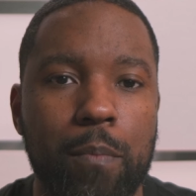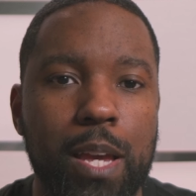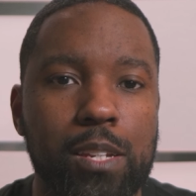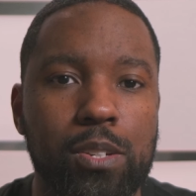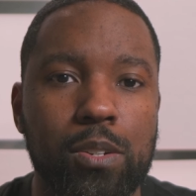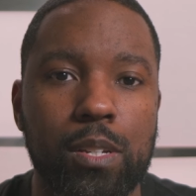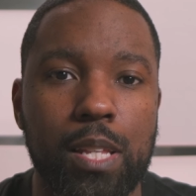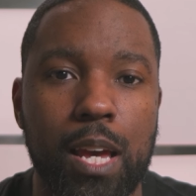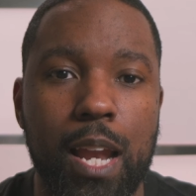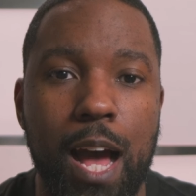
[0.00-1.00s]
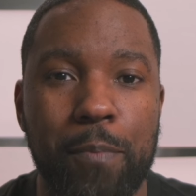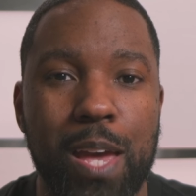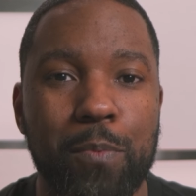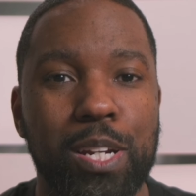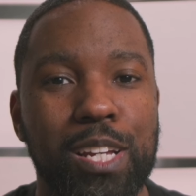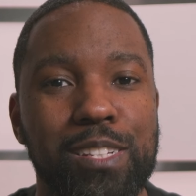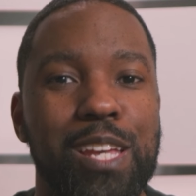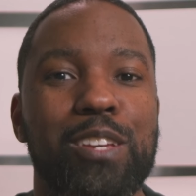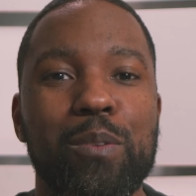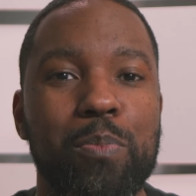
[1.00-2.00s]
to make sure that I'm able to
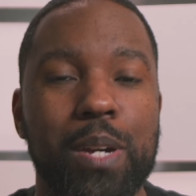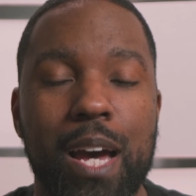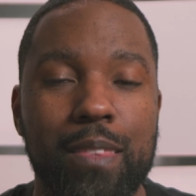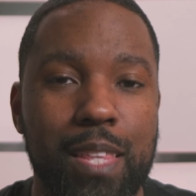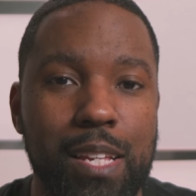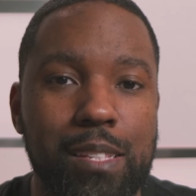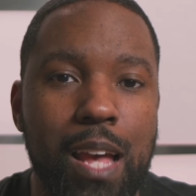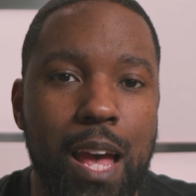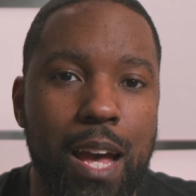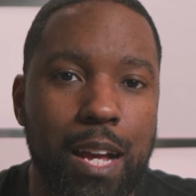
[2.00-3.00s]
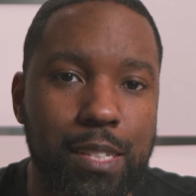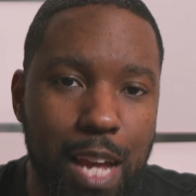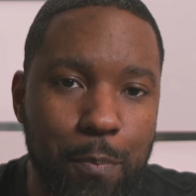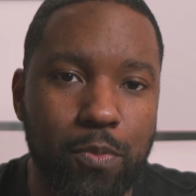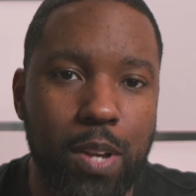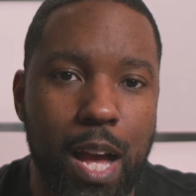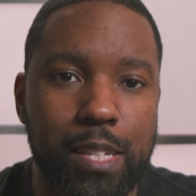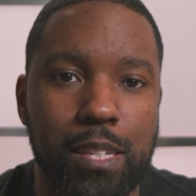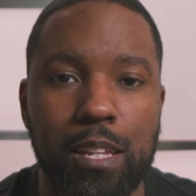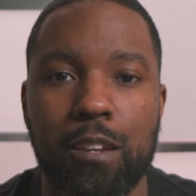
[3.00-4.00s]
continue to put out this type of
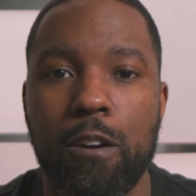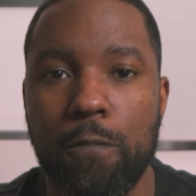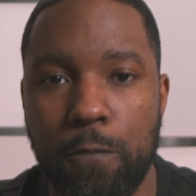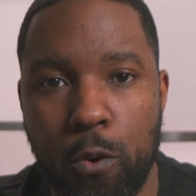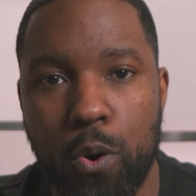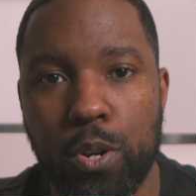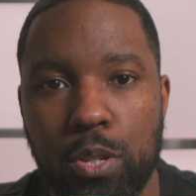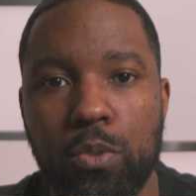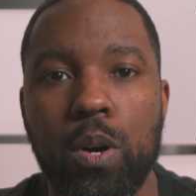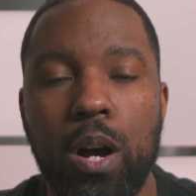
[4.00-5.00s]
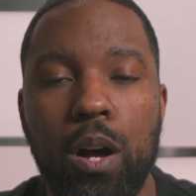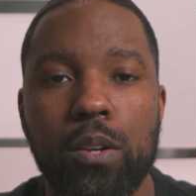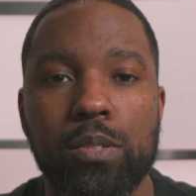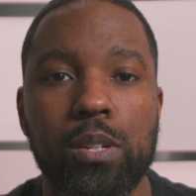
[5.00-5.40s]
content for you all.